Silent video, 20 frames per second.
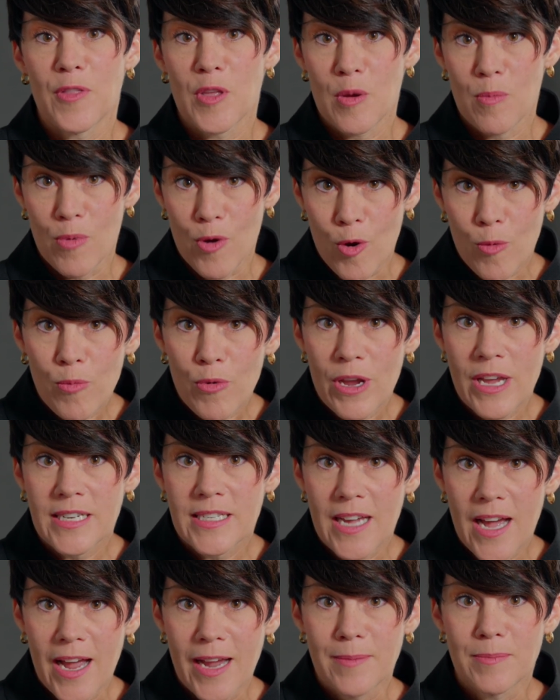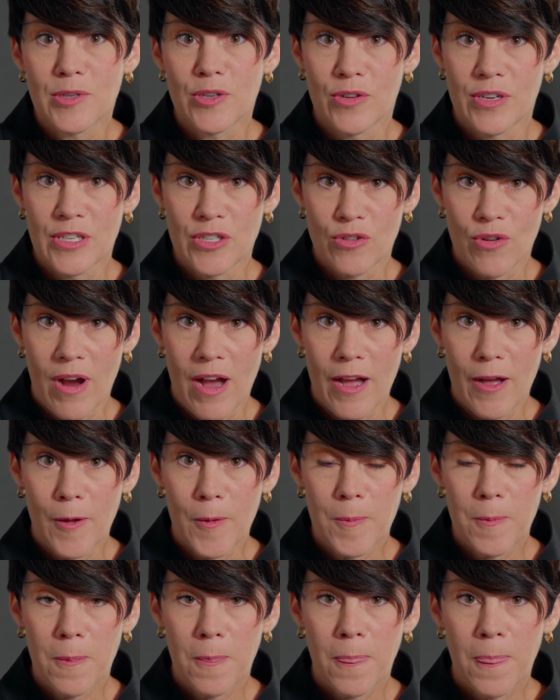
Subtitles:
the appropriate time during trial,